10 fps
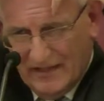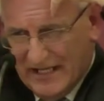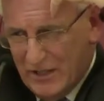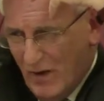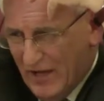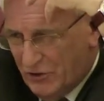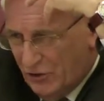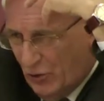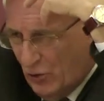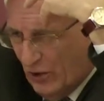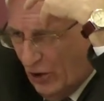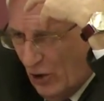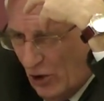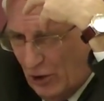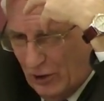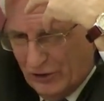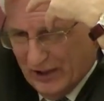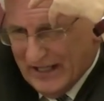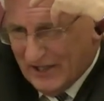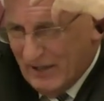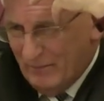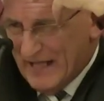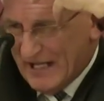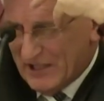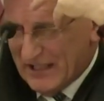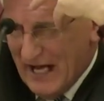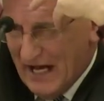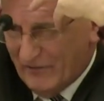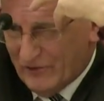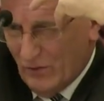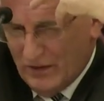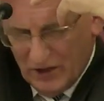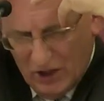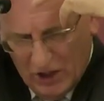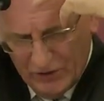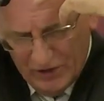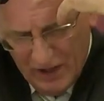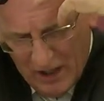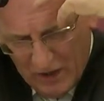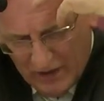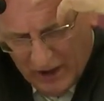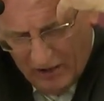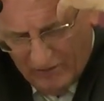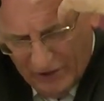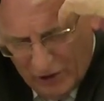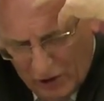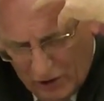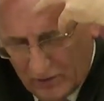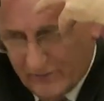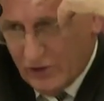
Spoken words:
And he went through it all to get the blessing after, when God recovered all